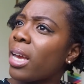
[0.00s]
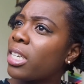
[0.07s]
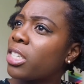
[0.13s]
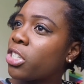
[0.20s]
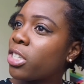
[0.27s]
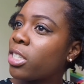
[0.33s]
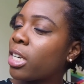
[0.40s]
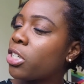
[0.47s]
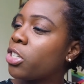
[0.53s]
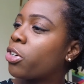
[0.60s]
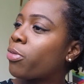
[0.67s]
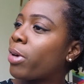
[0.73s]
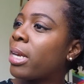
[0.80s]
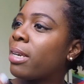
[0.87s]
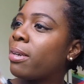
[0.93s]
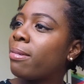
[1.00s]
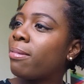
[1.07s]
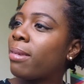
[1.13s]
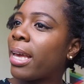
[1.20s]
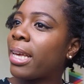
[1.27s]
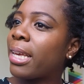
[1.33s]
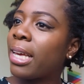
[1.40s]
It's just such a great,
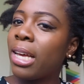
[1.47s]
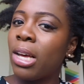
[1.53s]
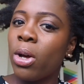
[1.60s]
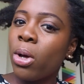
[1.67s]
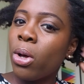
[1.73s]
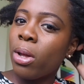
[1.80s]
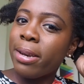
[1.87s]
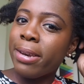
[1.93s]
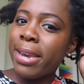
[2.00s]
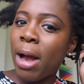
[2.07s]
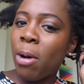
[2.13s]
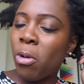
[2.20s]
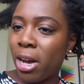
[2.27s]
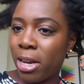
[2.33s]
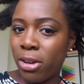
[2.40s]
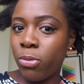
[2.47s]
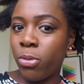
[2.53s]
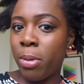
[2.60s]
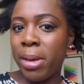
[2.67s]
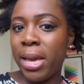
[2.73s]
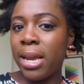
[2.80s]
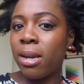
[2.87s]
like, network of
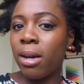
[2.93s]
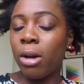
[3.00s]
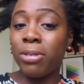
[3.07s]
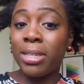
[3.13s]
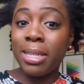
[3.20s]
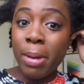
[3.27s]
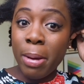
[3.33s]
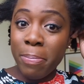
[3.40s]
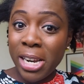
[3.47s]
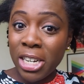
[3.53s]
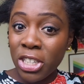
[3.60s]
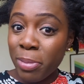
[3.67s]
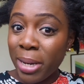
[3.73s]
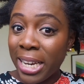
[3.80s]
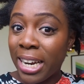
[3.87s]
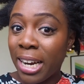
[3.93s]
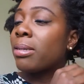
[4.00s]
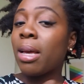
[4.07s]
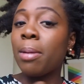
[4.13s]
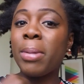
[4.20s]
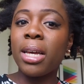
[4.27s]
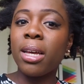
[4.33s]
women. I obviously met Benjamina.
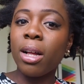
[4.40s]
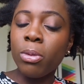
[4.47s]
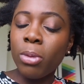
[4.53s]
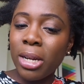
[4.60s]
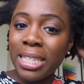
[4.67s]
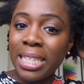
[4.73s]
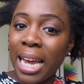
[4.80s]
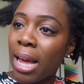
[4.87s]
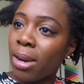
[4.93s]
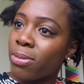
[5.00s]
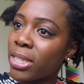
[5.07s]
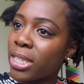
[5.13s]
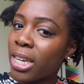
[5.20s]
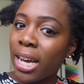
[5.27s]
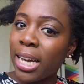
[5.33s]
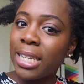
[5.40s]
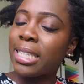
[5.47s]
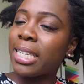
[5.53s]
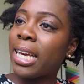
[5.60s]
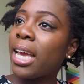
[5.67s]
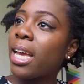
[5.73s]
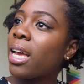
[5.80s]
I met a girl who worked in
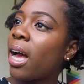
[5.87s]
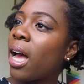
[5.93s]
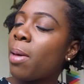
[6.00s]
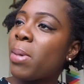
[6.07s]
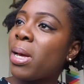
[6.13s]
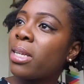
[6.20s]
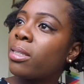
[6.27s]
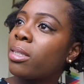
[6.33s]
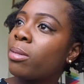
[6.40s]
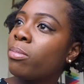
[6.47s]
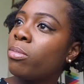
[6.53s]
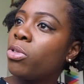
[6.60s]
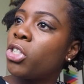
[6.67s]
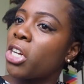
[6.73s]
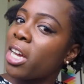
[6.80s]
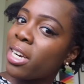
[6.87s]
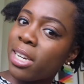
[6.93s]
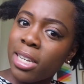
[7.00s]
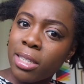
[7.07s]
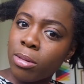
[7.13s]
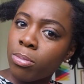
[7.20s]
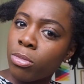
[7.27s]
advertising. I met some
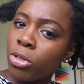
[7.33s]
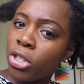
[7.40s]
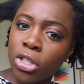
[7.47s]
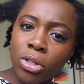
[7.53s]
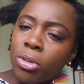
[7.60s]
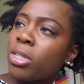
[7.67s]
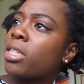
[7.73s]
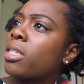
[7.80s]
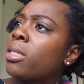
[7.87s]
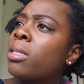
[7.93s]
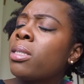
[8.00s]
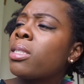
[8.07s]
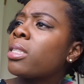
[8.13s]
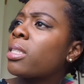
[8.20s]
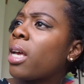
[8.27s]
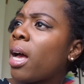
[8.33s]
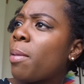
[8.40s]
journalism students.